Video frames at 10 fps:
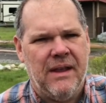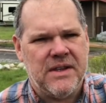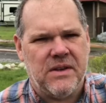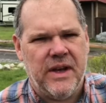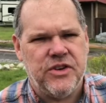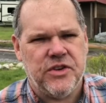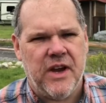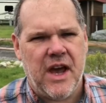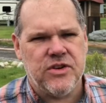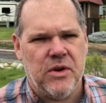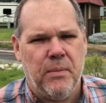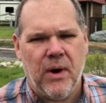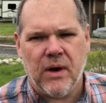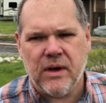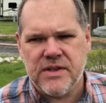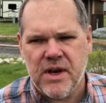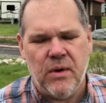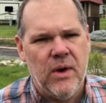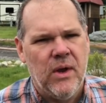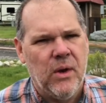that's Glacier National Park.
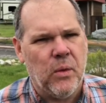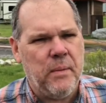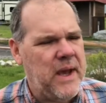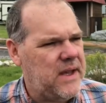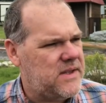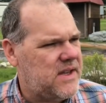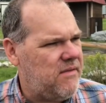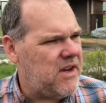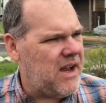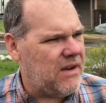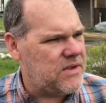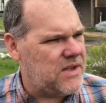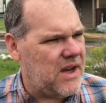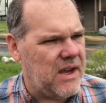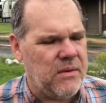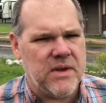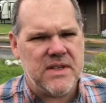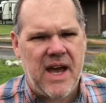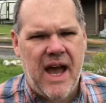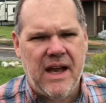So we're paying $70 a night with
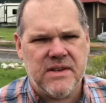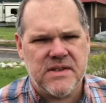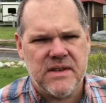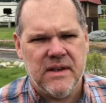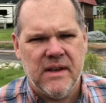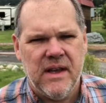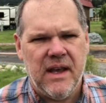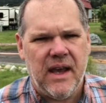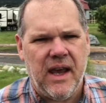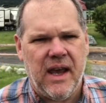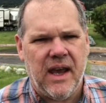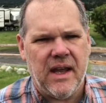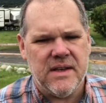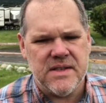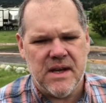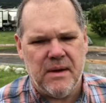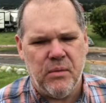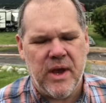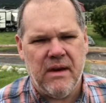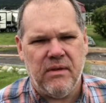tax, and um,
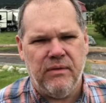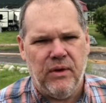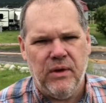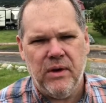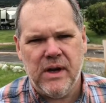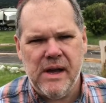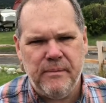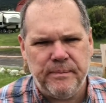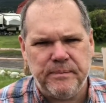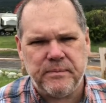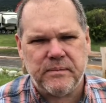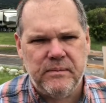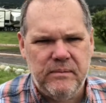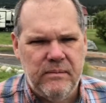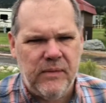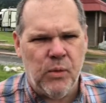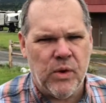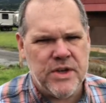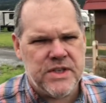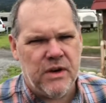we have a full hookup.
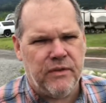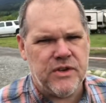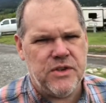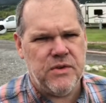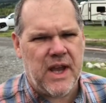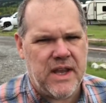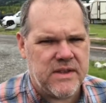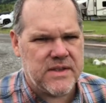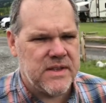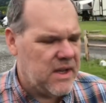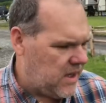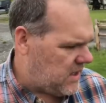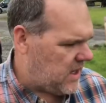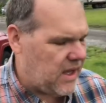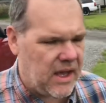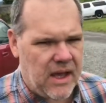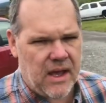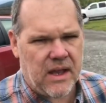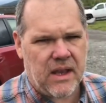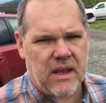We're just here for two nights.
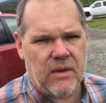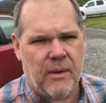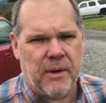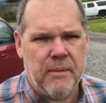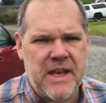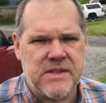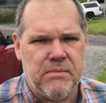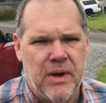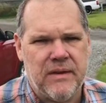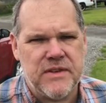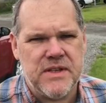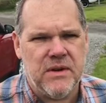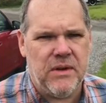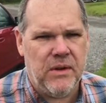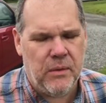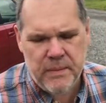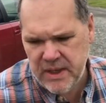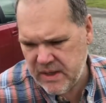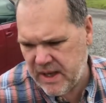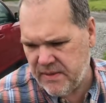Uh, I'm gonna make some breakfast here in a little
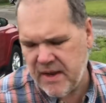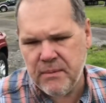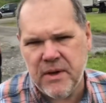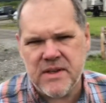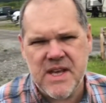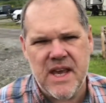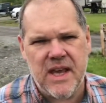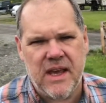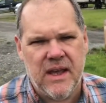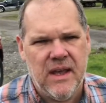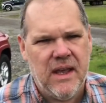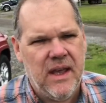bit, and then I'm gonna take